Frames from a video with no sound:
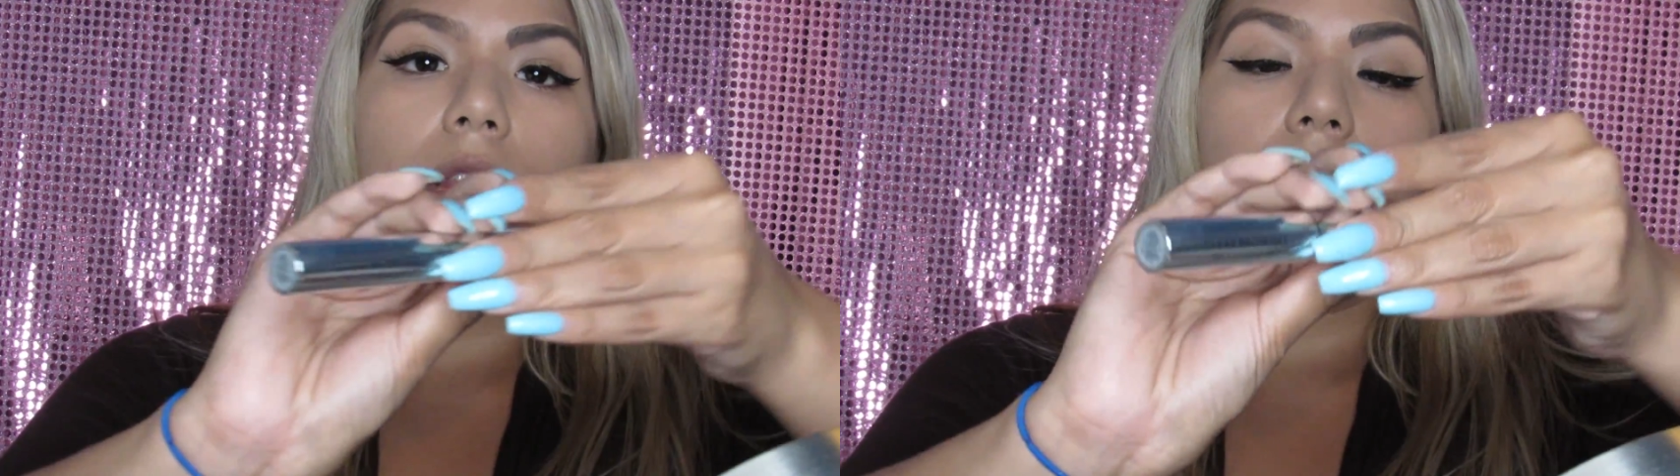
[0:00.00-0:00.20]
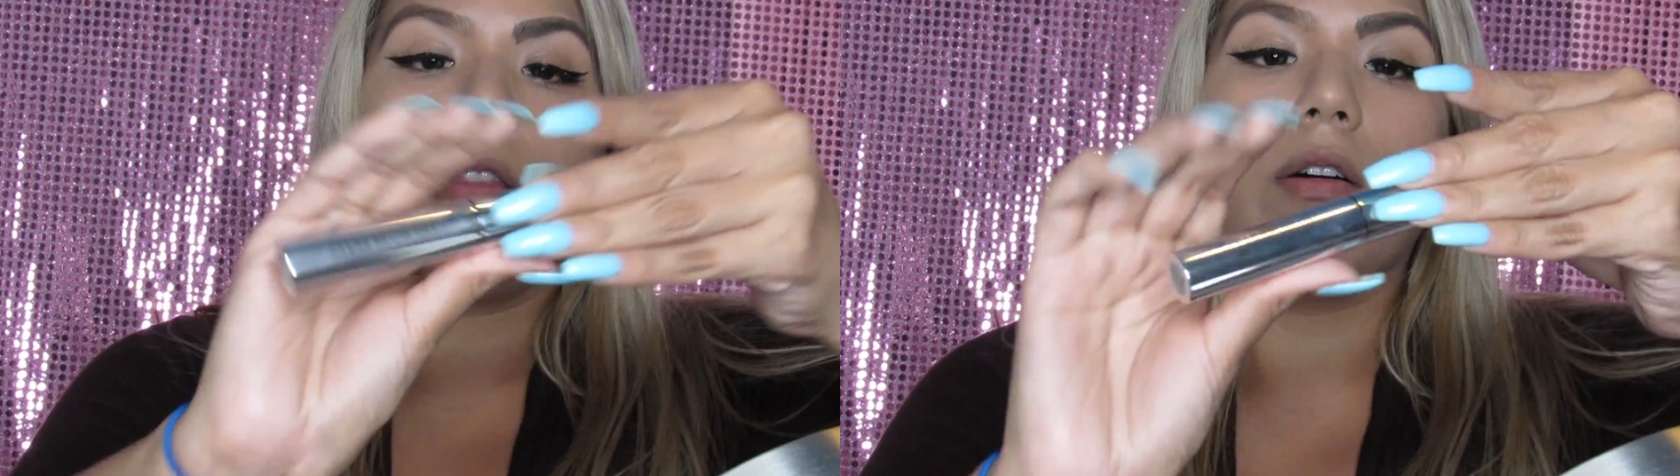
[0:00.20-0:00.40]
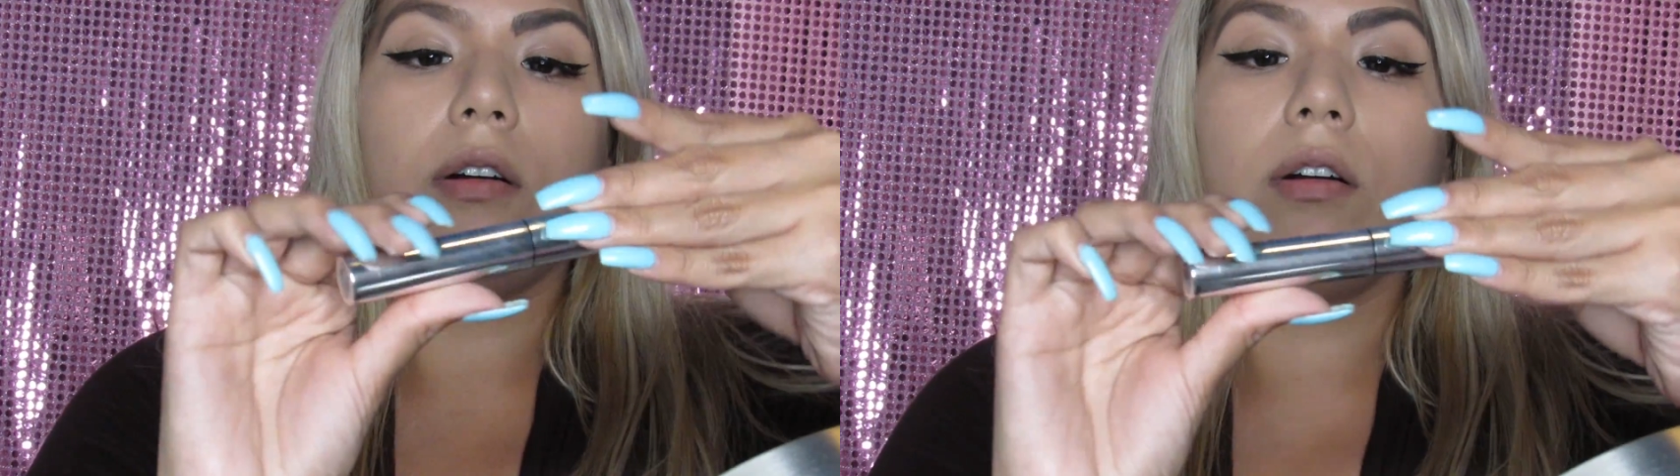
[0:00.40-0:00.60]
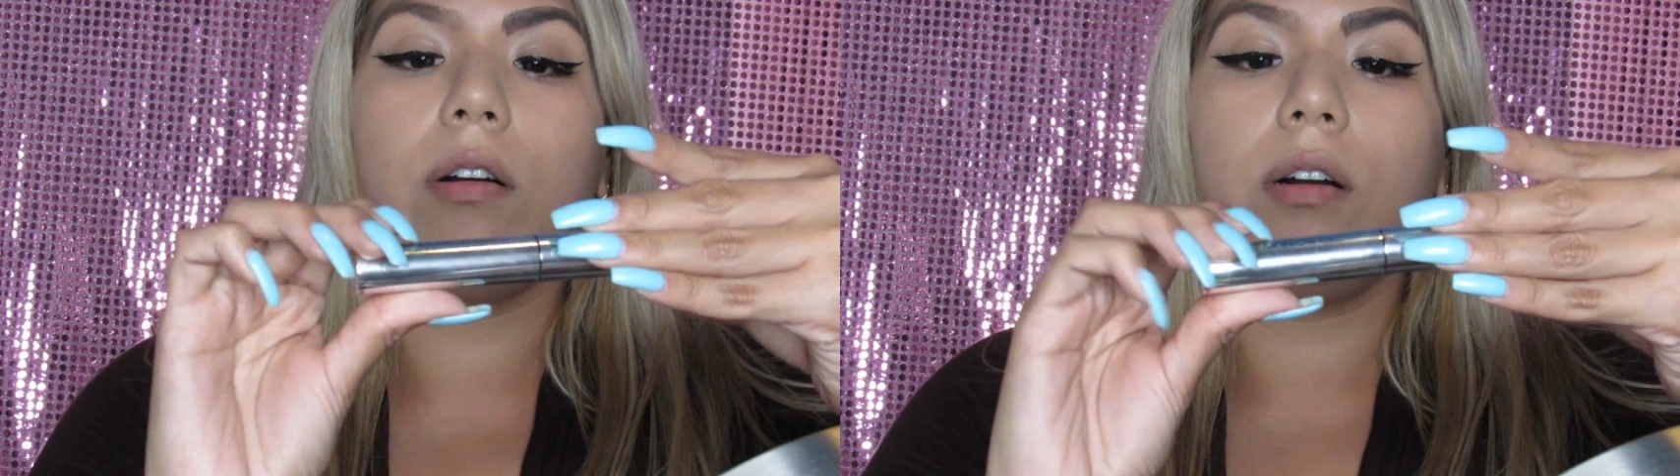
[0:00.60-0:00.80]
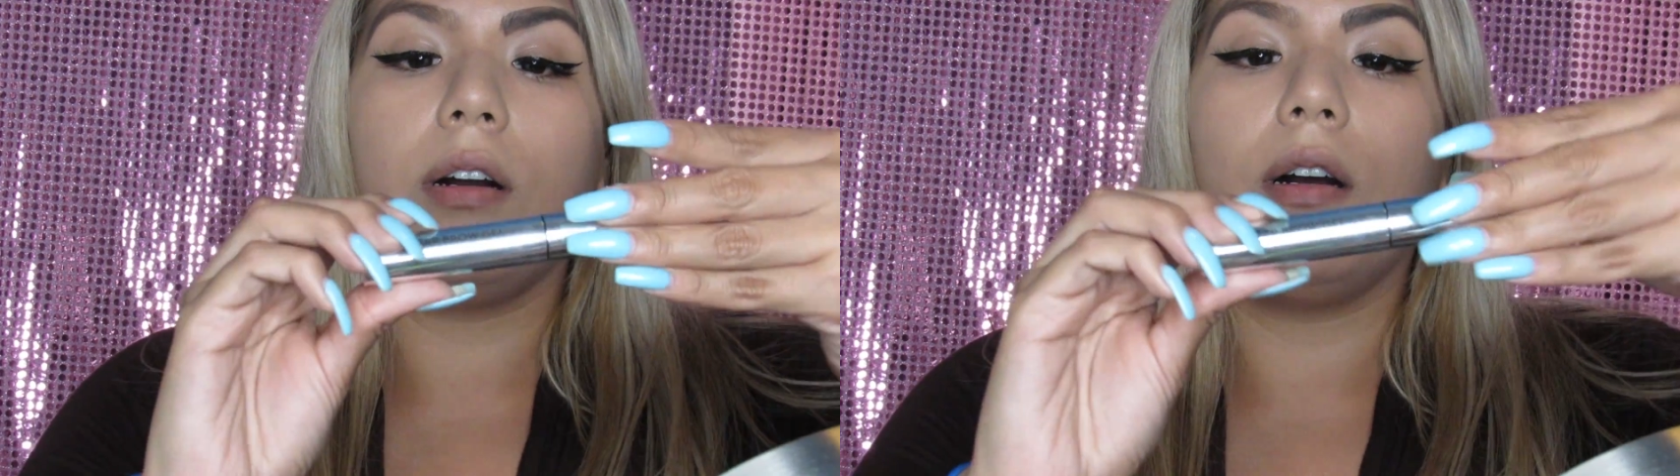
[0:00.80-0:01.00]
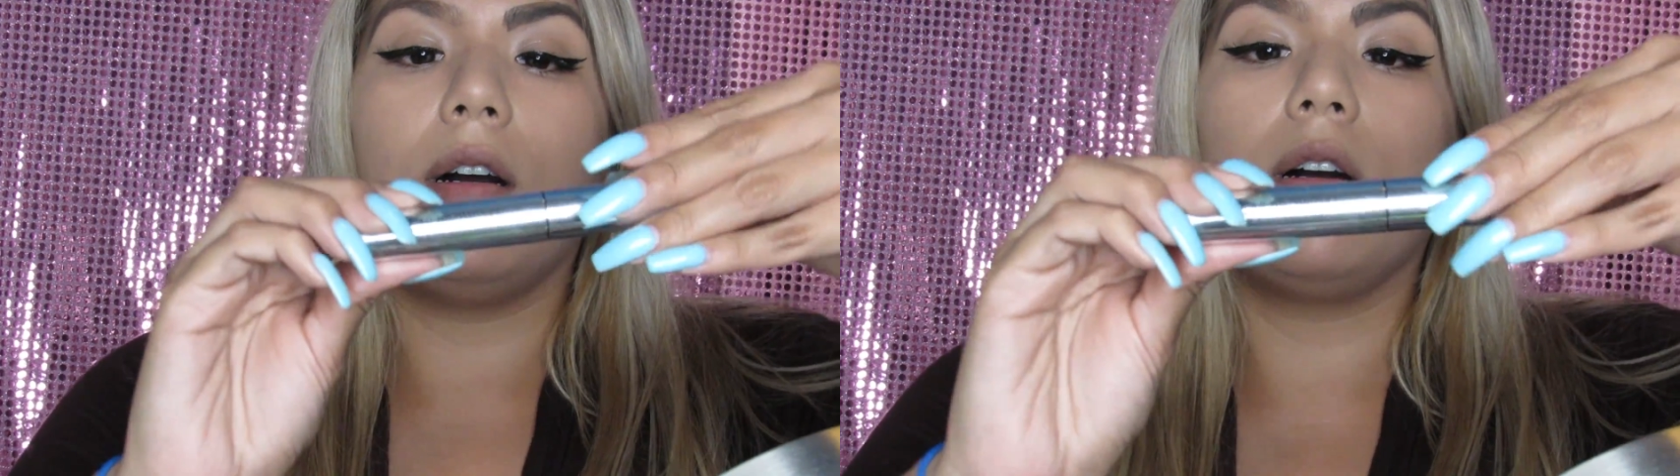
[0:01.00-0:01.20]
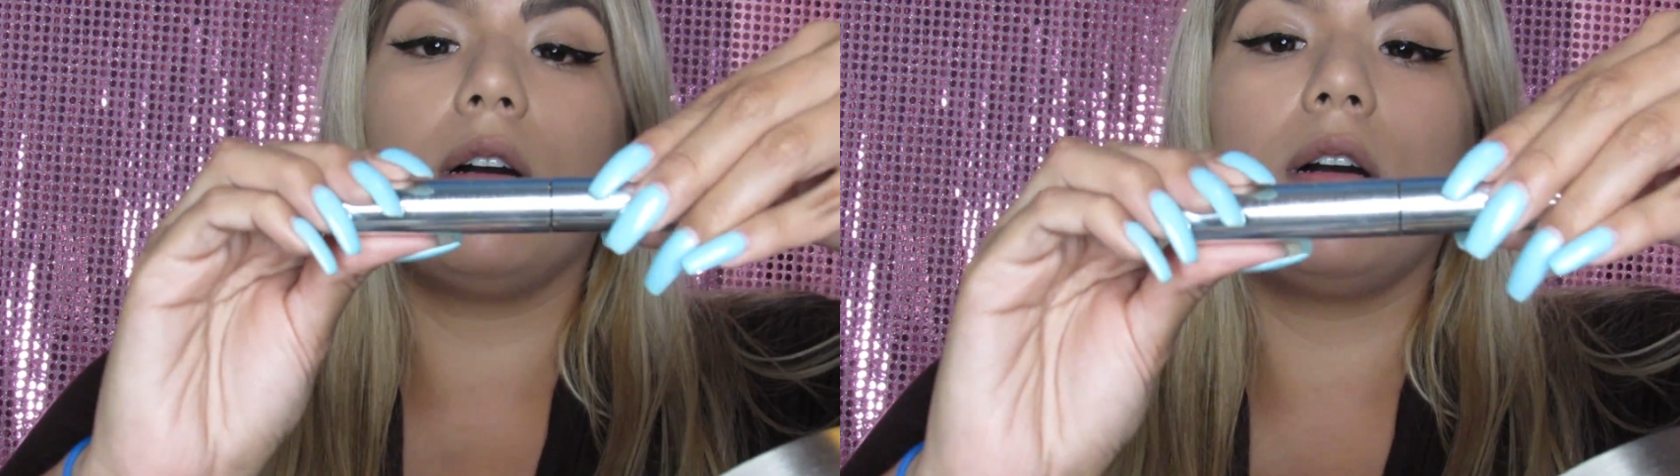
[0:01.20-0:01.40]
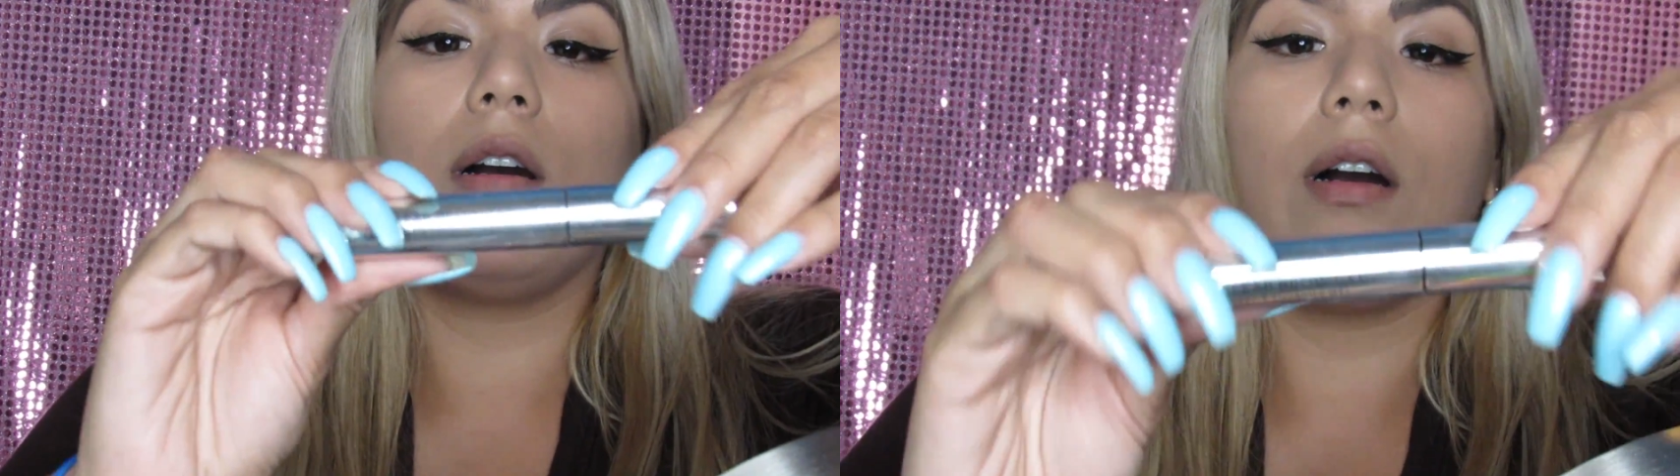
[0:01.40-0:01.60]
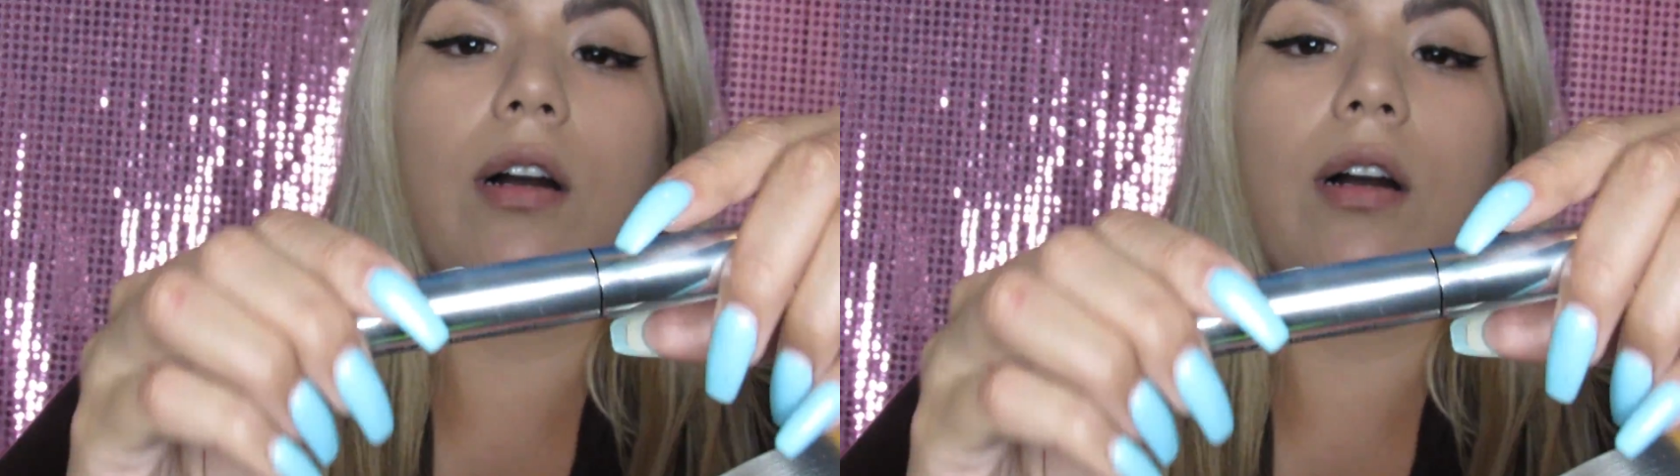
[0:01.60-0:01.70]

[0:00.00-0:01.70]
Beverly Hills clear